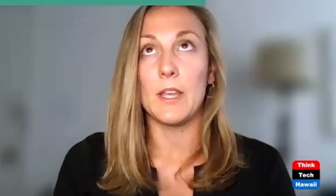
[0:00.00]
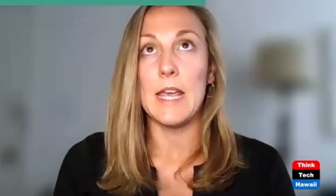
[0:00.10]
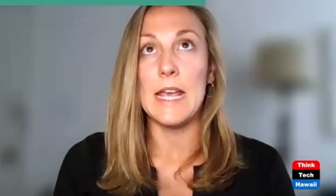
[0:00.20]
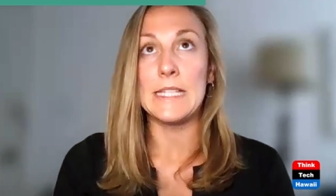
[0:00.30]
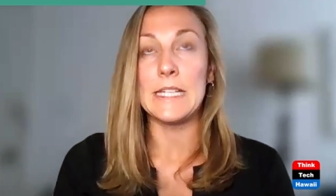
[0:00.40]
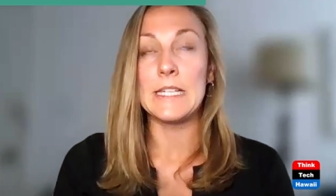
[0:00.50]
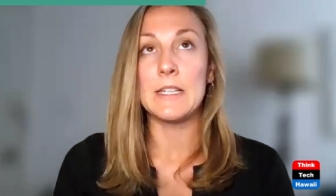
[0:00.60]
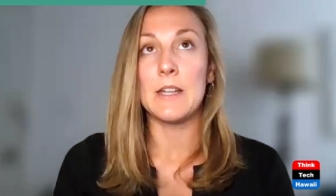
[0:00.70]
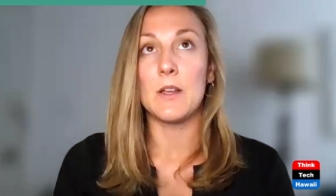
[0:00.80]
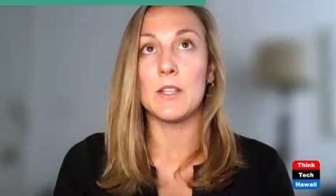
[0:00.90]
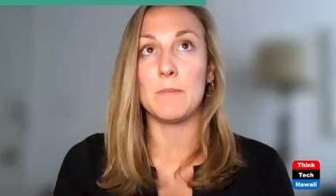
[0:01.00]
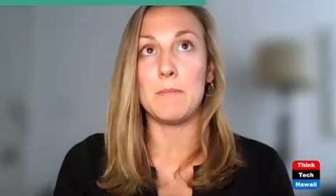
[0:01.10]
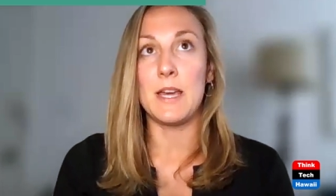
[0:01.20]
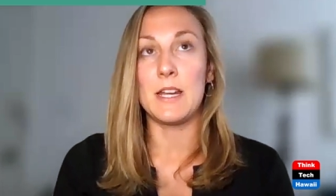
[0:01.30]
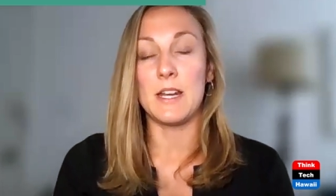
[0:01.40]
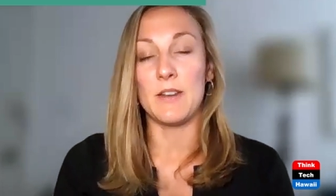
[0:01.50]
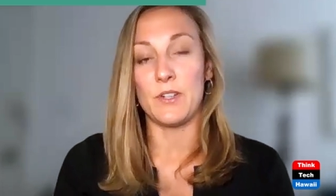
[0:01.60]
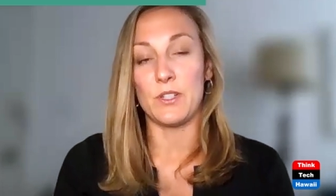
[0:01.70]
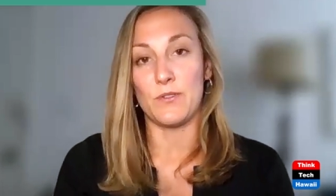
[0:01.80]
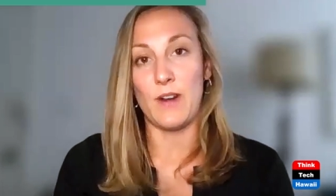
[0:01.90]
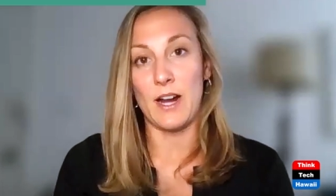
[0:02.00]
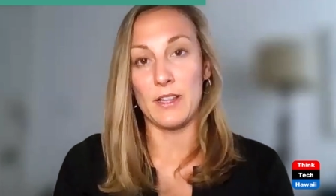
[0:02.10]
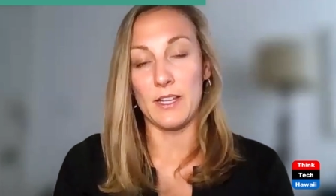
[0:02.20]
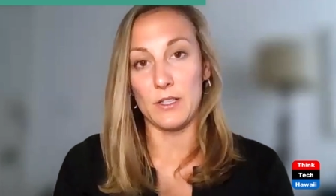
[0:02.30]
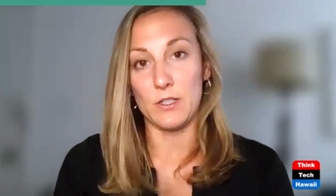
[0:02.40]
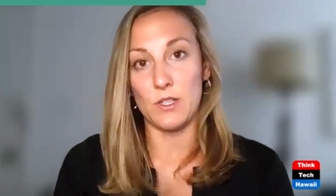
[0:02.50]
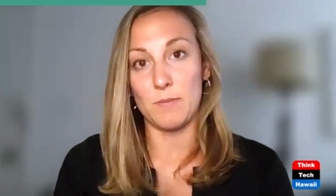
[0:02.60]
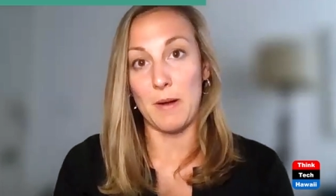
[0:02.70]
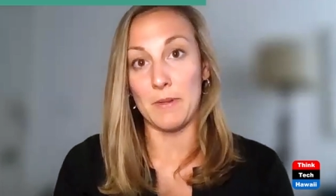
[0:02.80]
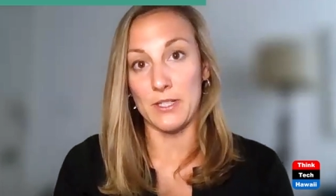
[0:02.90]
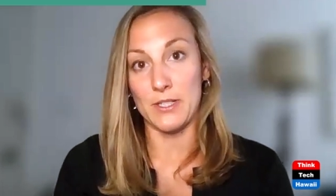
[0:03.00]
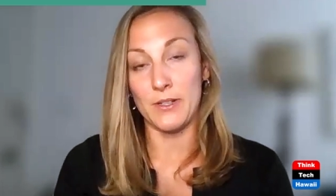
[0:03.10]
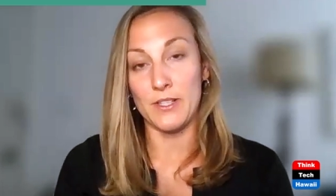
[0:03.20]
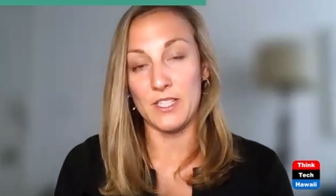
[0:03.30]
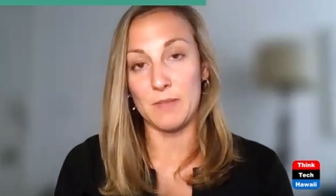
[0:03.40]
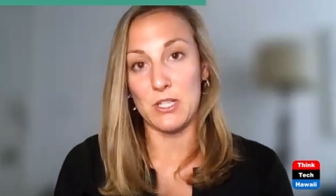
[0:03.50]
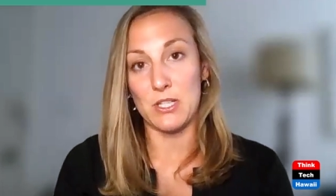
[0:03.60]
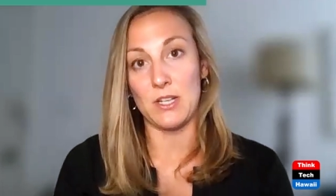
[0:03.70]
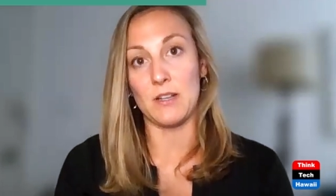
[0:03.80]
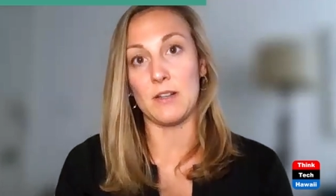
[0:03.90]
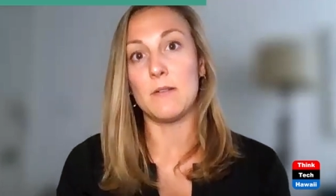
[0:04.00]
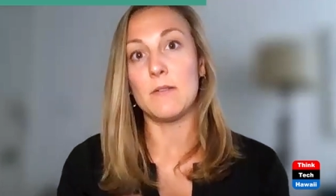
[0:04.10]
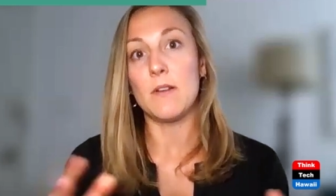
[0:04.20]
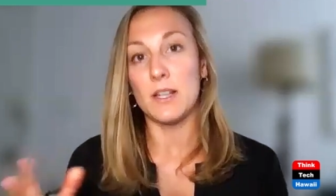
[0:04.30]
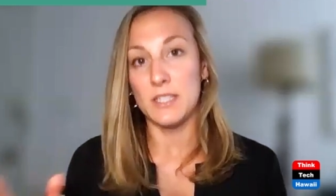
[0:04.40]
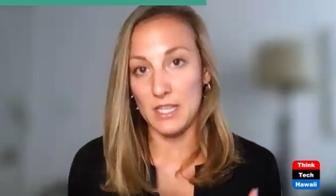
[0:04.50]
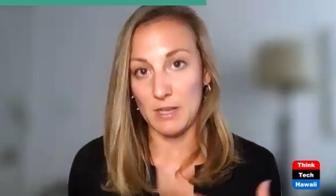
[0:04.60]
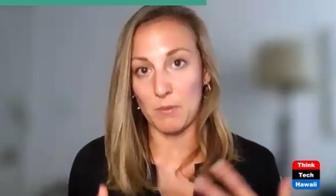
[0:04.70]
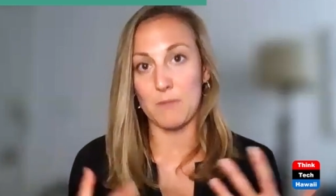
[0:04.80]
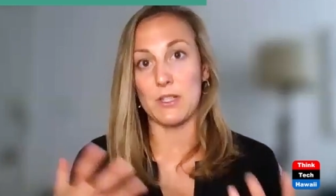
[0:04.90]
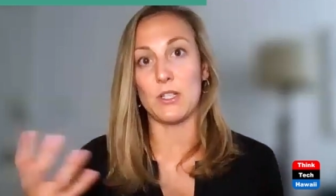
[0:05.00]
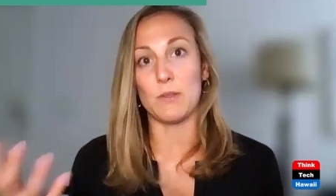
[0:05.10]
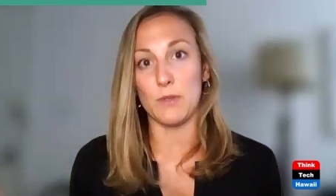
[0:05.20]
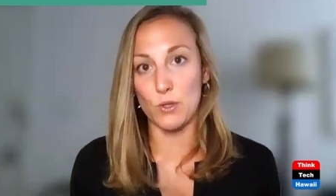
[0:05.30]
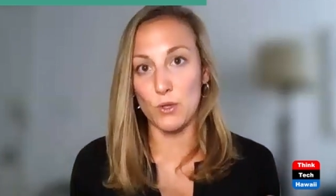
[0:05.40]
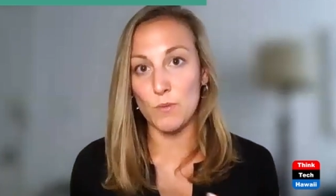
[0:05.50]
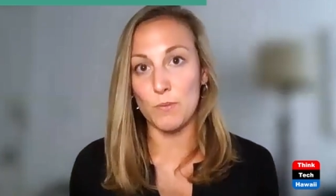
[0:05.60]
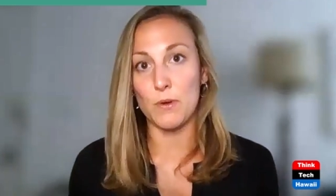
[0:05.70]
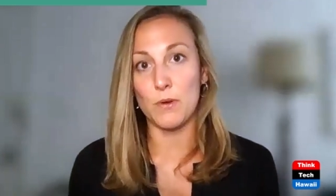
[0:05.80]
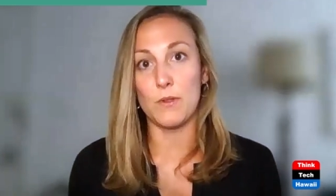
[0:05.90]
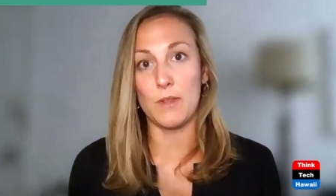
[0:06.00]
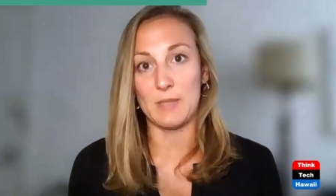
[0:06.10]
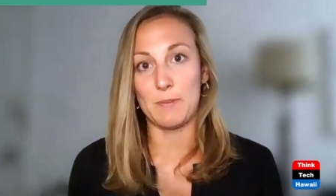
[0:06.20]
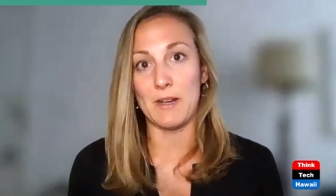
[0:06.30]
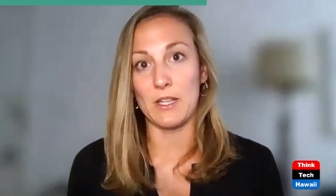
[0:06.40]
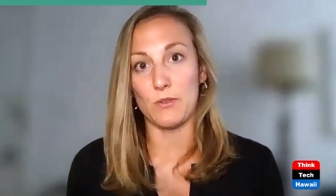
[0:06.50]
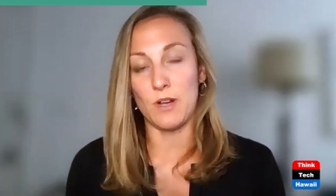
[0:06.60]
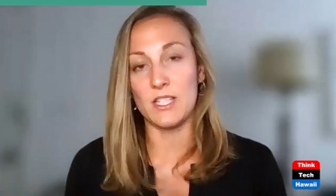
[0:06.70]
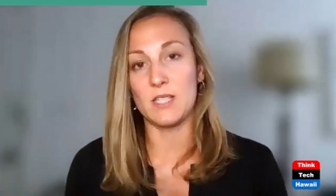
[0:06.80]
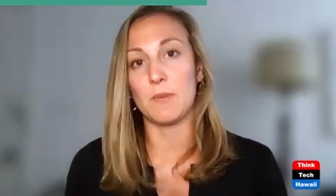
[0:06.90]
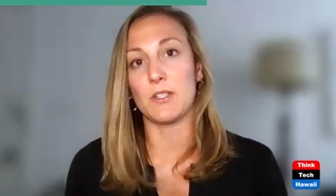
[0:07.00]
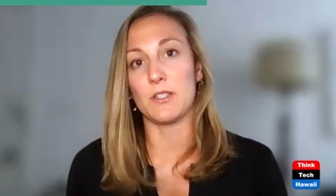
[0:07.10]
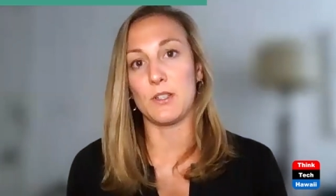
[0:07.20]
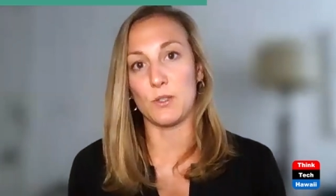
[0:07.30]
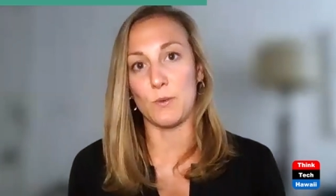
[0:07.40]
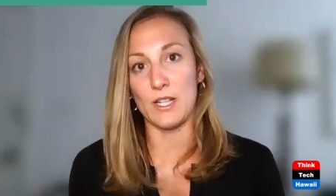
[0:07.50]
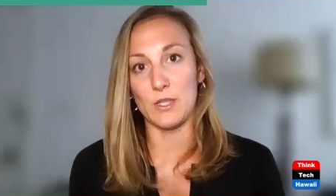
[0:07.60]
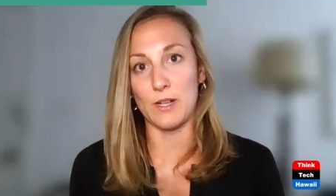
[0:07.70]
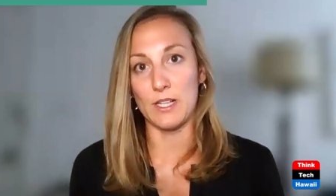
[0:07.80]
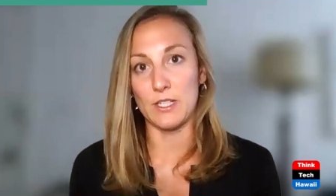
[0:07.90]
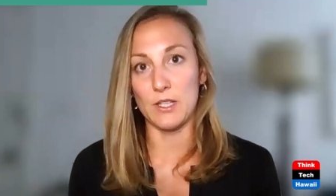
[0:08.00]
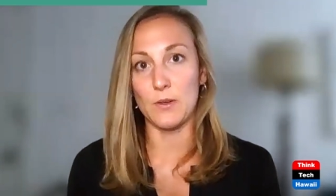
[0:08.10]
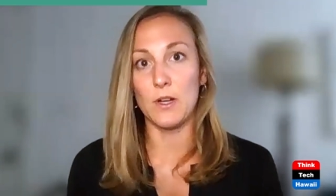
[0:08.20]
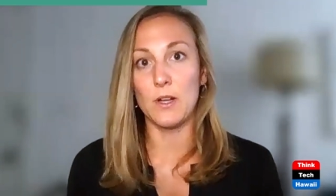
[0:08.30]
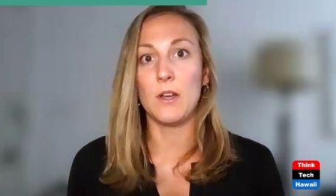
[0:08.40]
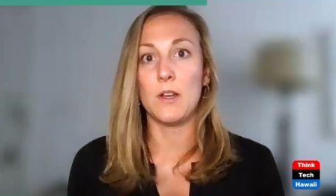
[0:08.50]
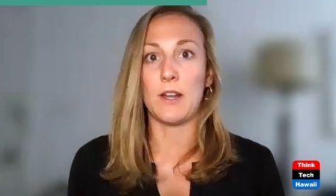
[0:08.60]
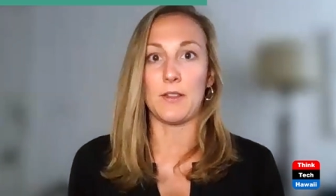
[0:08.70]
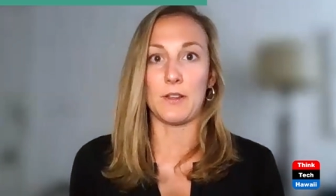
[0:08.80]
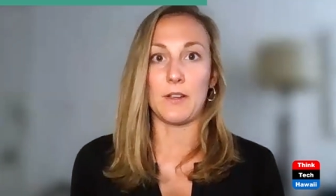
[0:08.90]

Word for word: it didn't submit an official filing to the Public Utilities Commission seeking permission to recoup that spending through customers until 2022. Now, the